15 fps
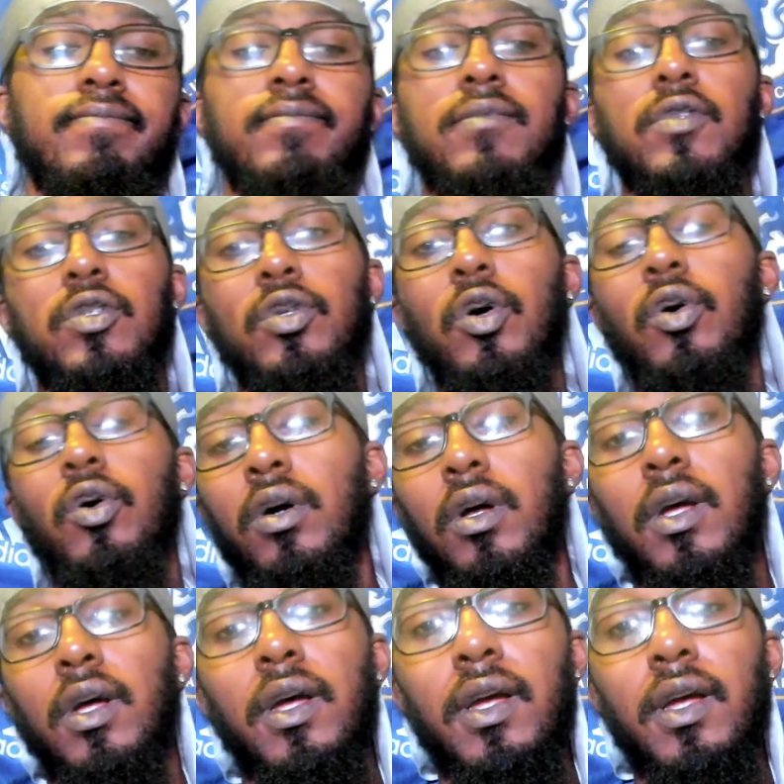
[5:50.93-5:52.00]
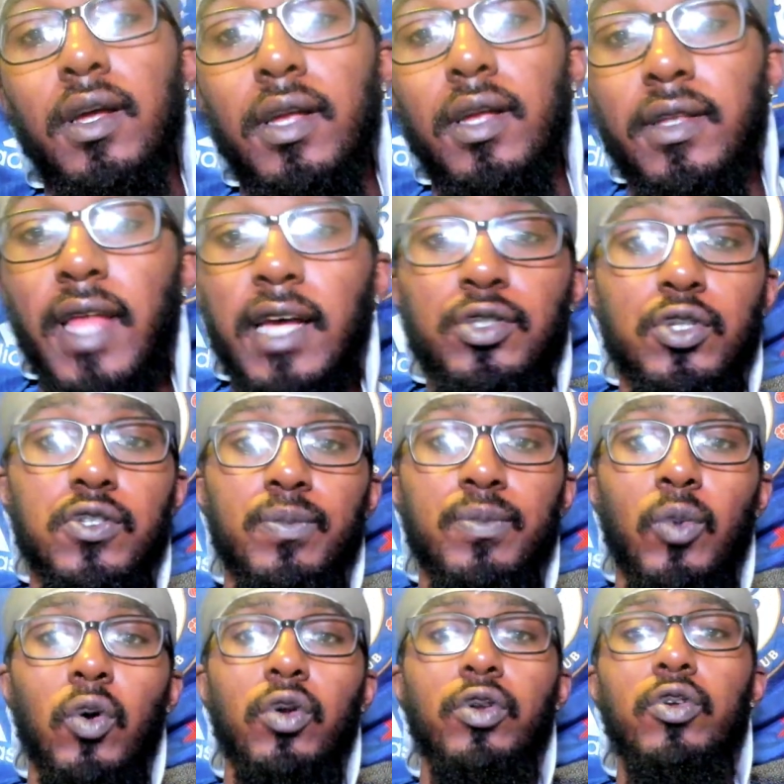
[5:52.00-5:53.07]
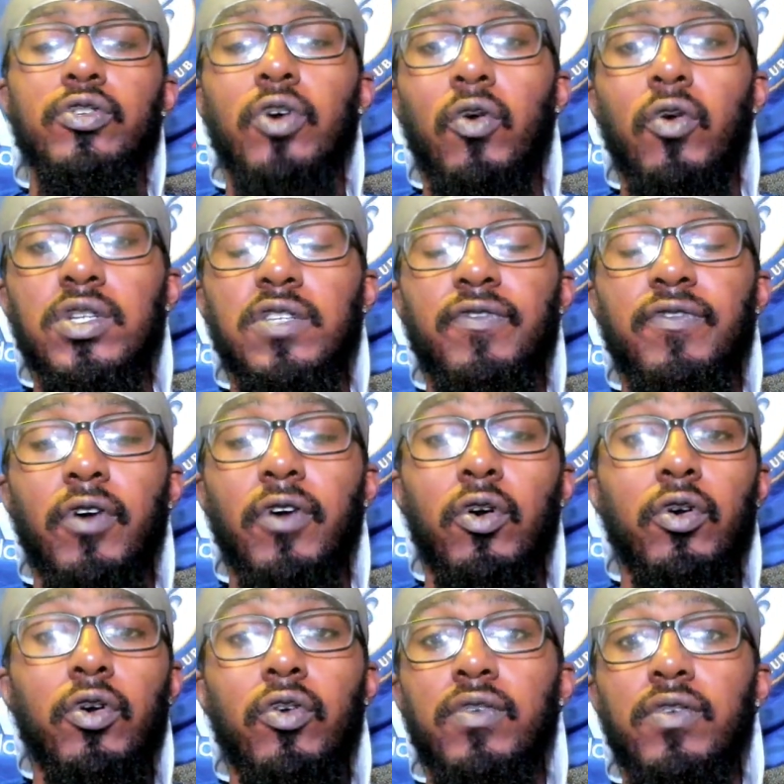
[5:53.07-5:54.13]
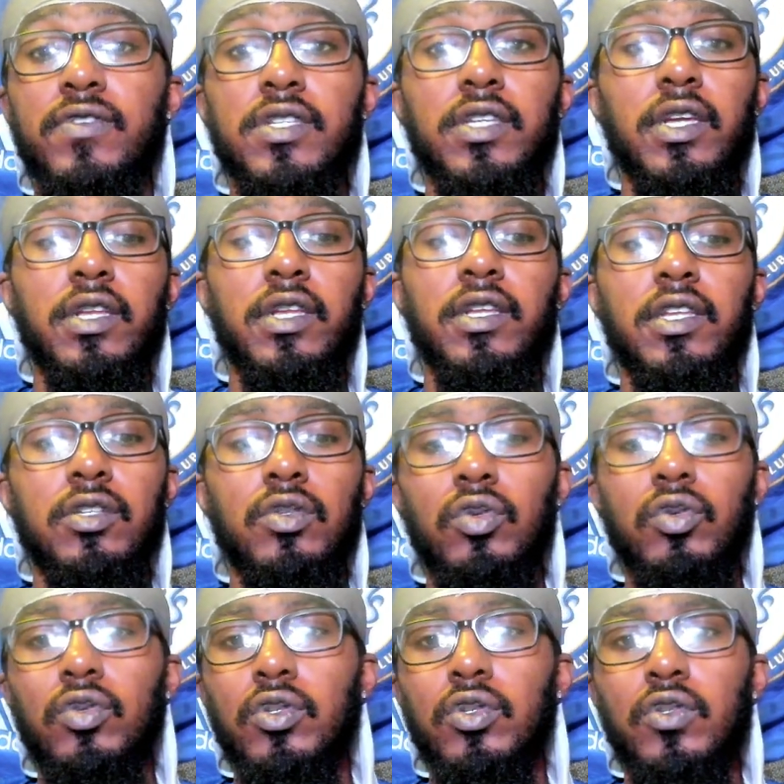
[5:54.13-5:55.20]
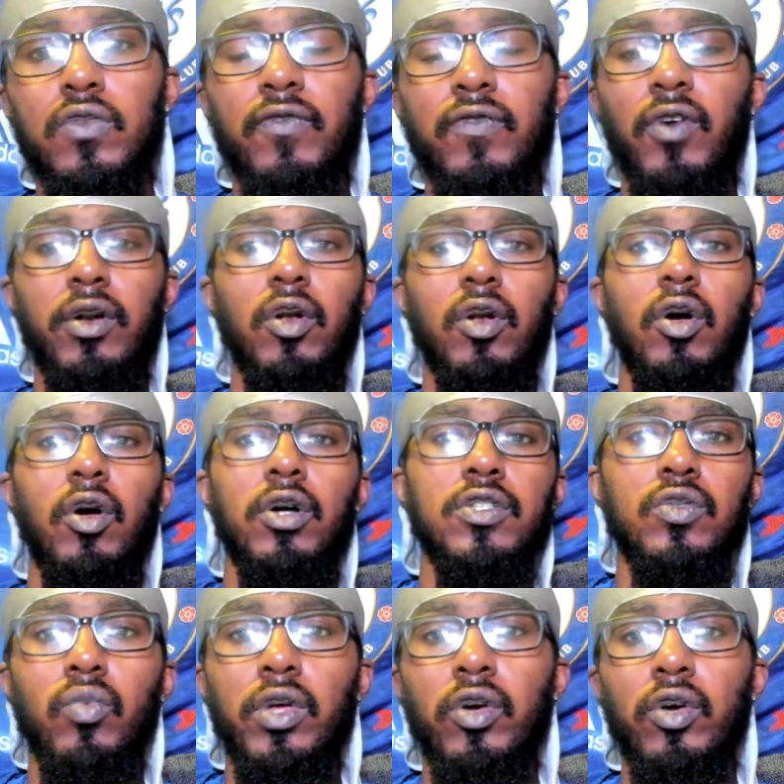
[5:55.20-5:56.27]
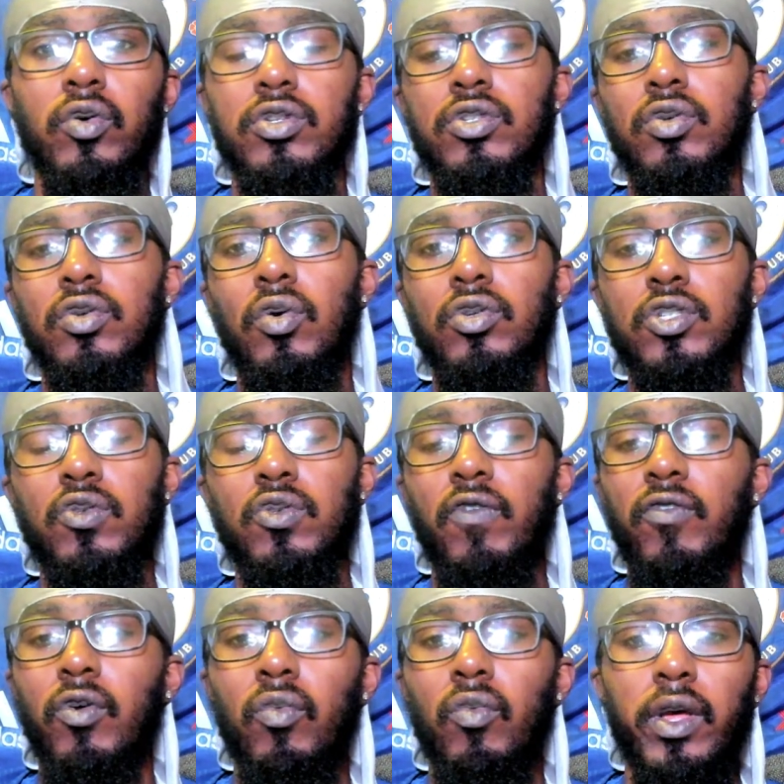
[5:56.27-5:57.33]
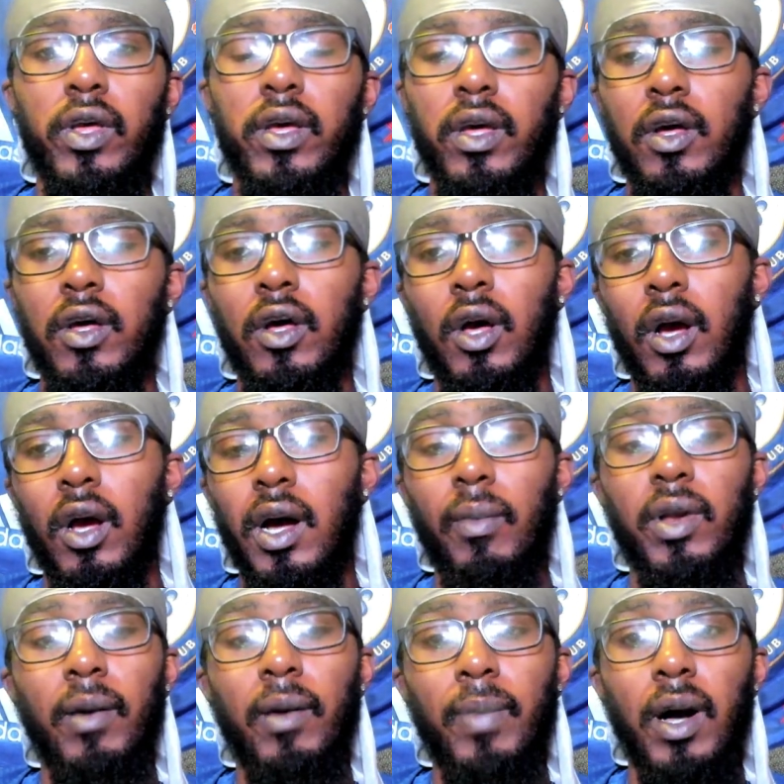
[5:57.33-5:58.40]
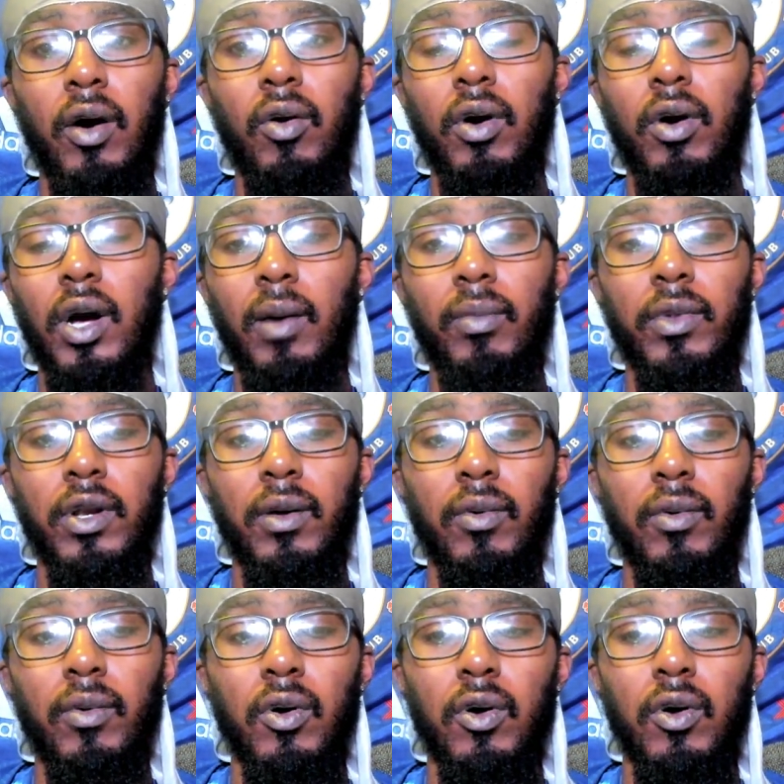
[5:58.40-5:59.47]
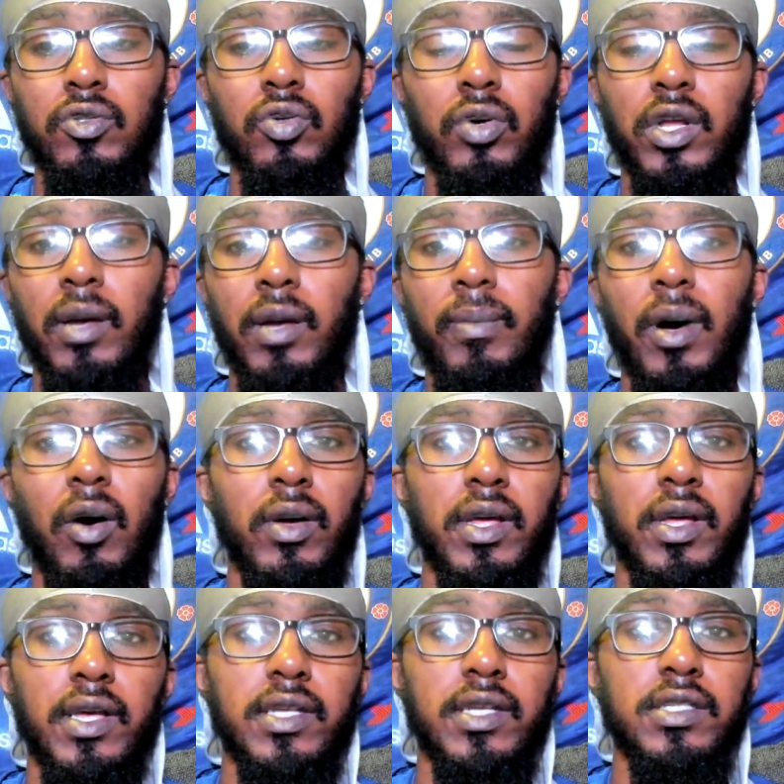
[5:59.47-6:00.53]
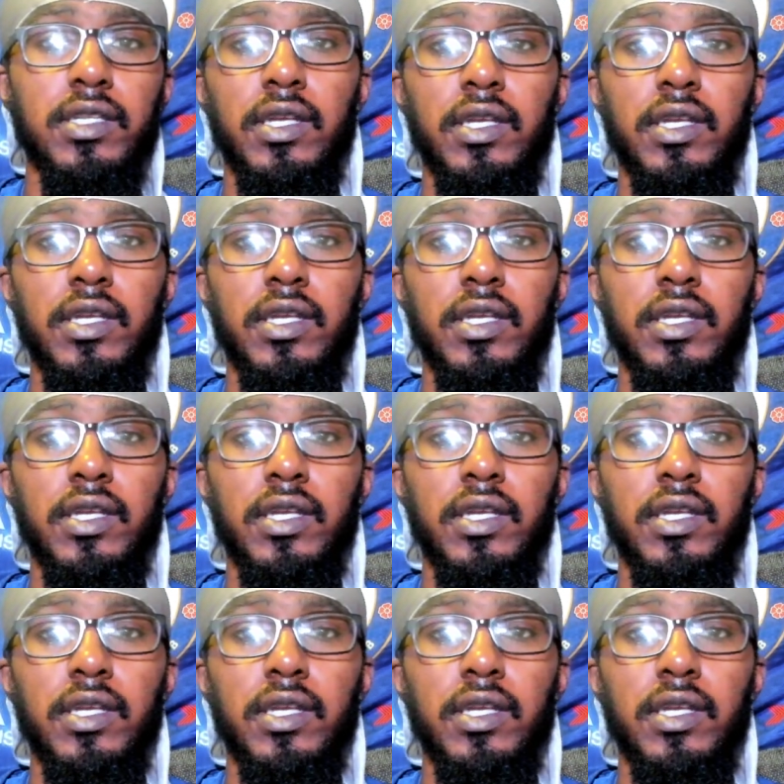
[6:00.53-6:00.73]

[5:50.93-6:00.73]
So that's just more news on Christopher Nkunku. We've seen these news throughout the last week or so, just over a week, coming up, talking about, is he